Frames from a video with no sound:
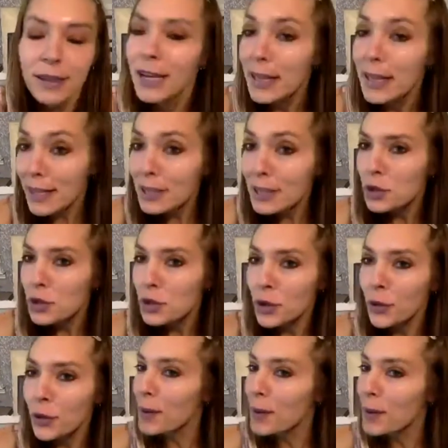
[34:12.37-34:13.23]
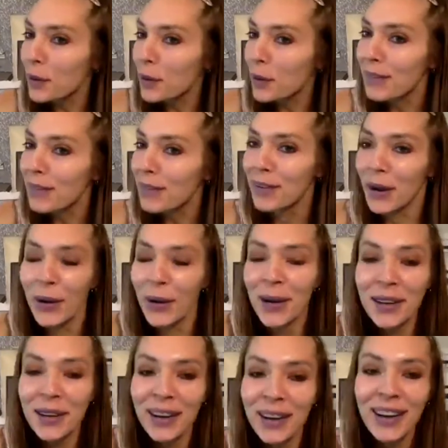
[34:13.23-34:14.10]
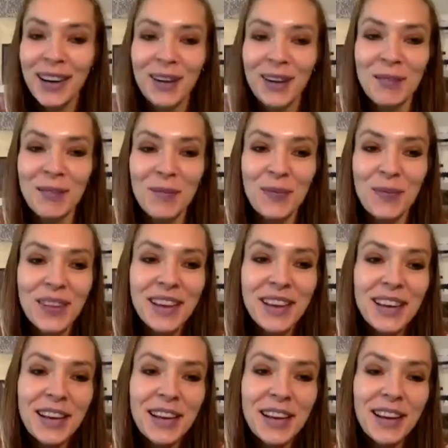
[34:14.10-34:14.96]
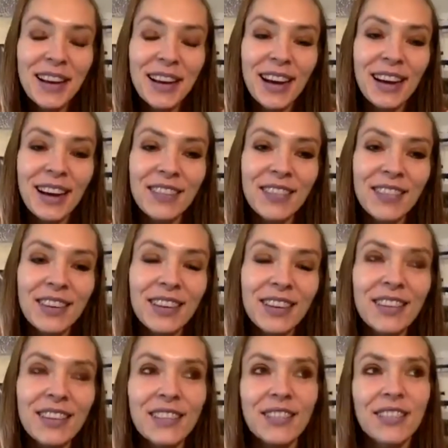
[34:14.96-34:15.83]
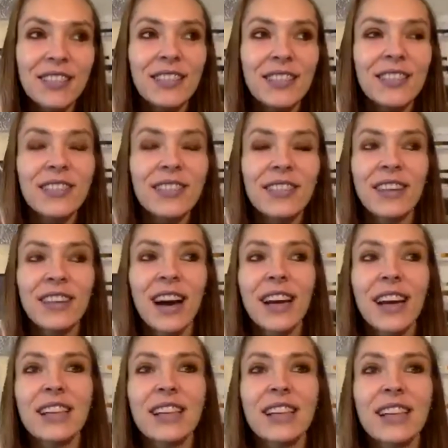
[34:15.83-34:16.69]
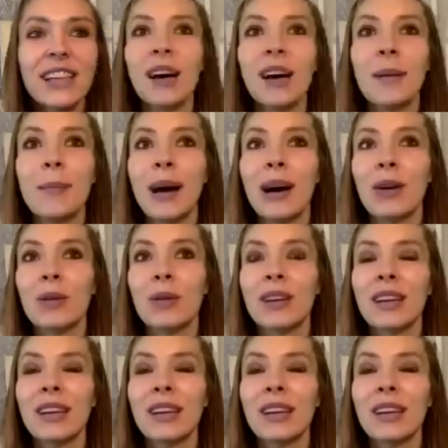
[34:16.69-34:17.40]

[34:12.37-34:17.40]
That's true. I'm brave. No, the idea about